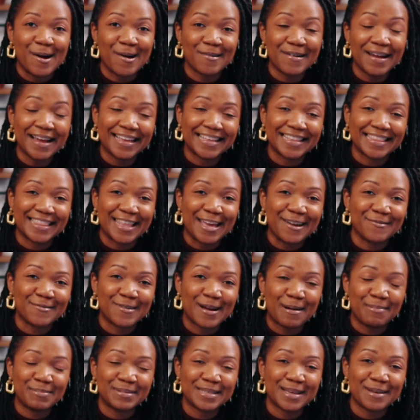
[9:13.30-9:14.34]
All right, that
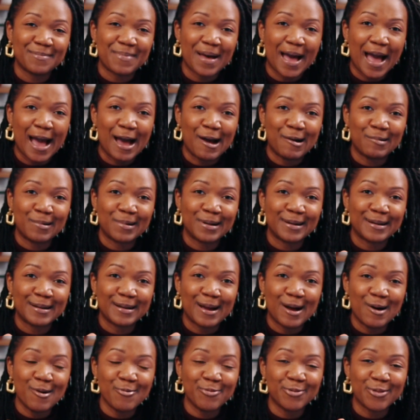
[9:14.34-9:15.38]
wraps up
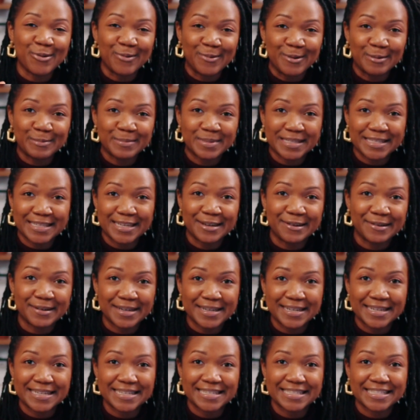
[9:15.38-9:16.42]
our On the Room
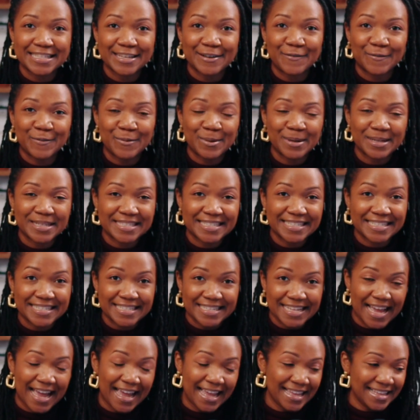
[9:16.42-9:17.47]
series for
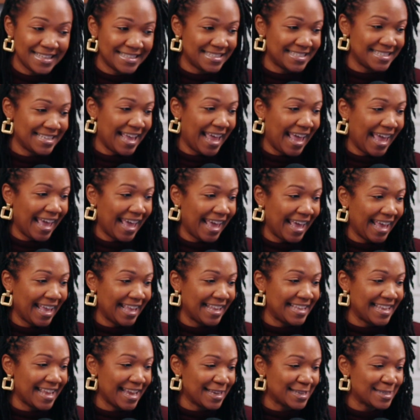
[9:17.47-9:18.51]
tonight.
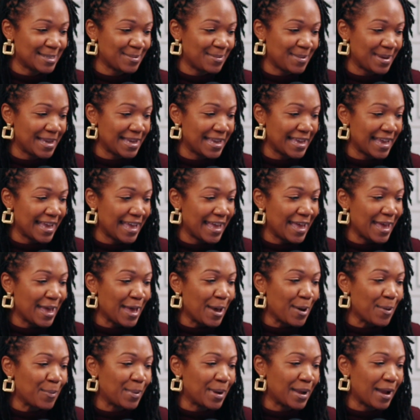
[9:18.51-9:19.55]
And next week,
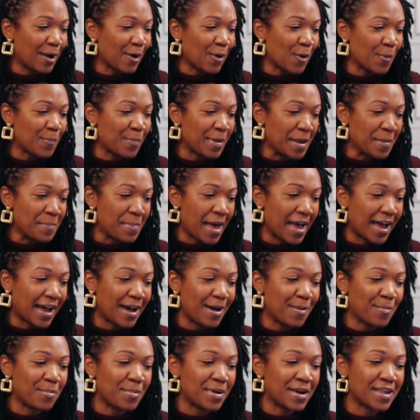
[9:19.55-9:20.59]
we are going to pick back
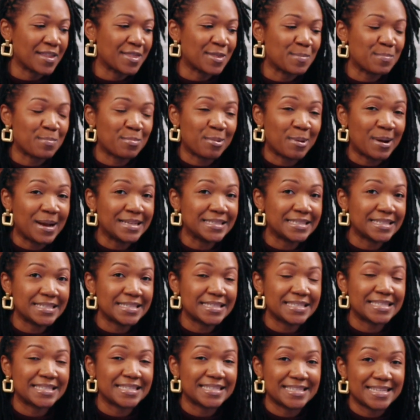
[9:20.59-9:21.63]
up with
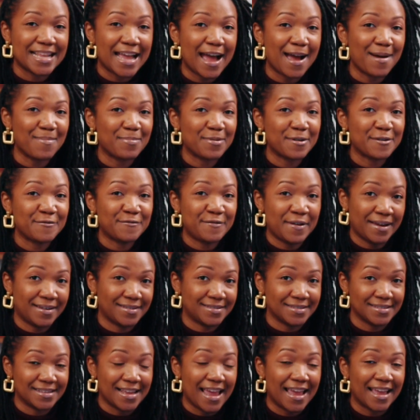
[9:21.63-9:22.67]
presence, not perfection.